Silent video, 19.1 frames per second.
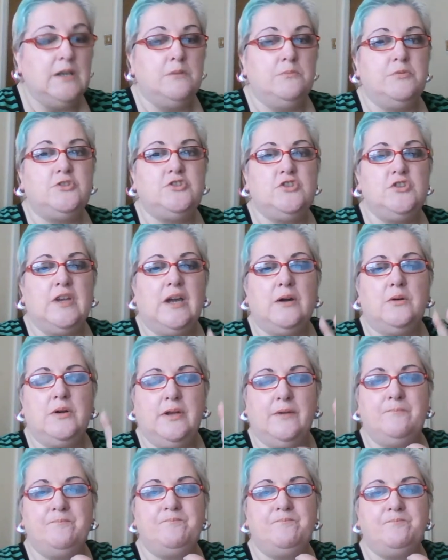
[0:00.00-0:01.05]
But you know,
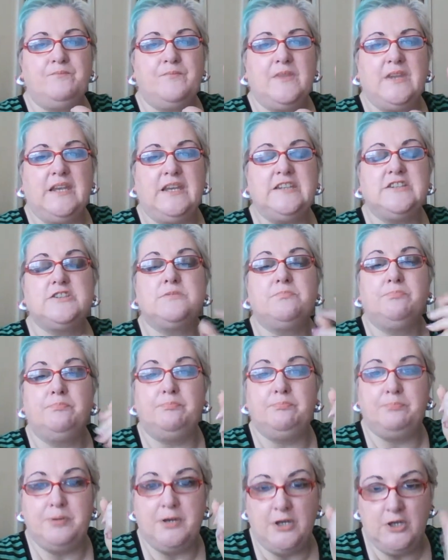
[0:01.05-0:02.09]
its
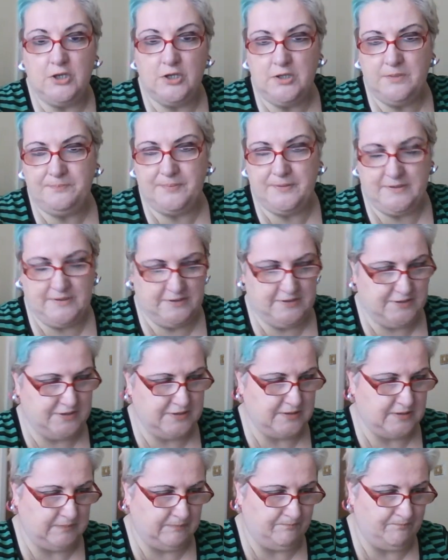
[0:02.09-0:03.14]

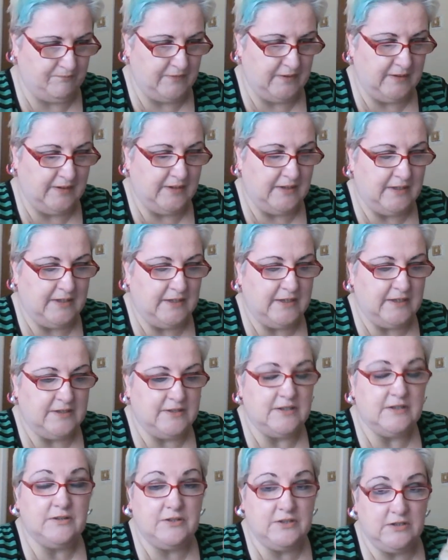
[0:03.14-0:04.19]
purpose,
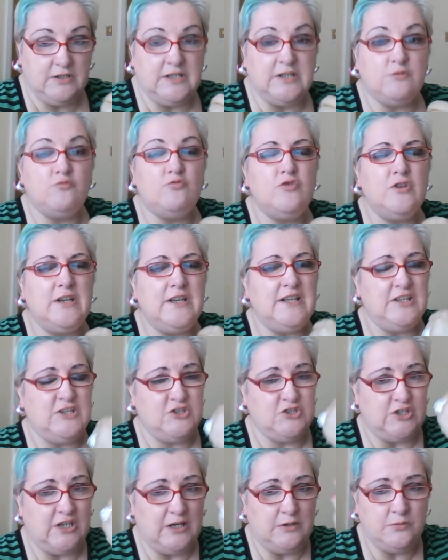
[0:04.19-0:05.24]
that it really
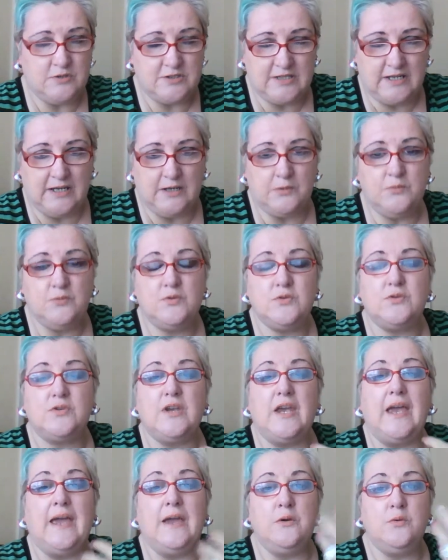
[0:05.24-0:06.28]
shouts
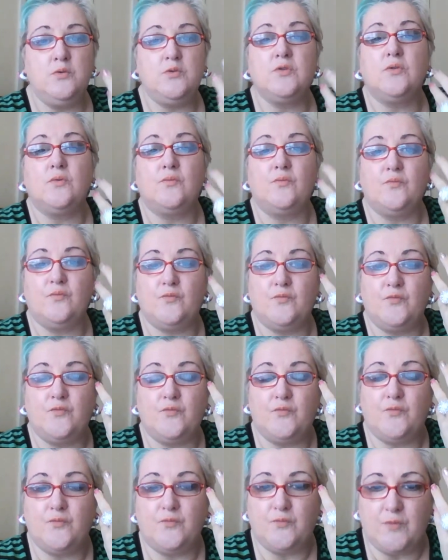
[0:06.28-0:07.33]
out
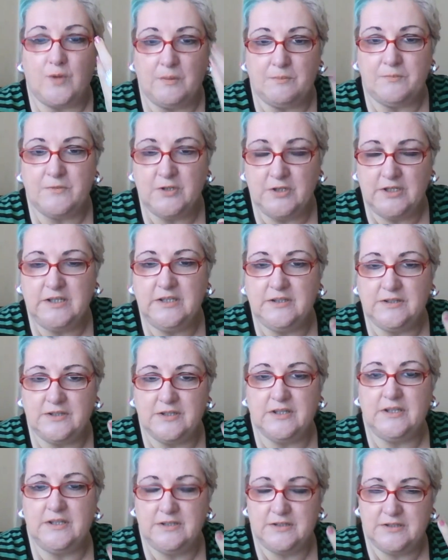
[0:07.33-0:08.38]
from
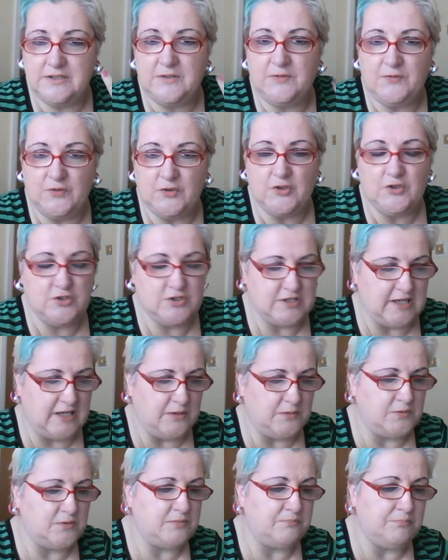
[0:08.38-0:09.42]
the first
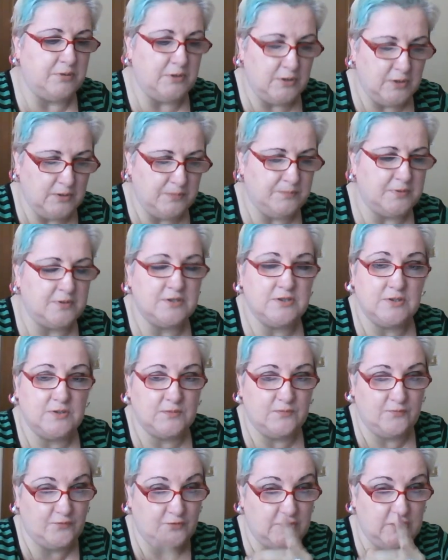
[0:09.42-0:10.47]
house. Purpose
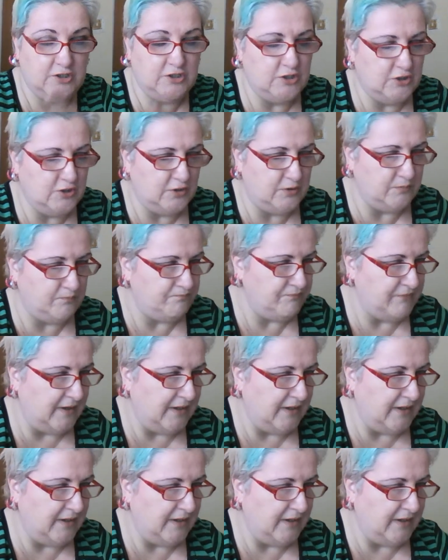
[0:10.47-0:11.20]
for you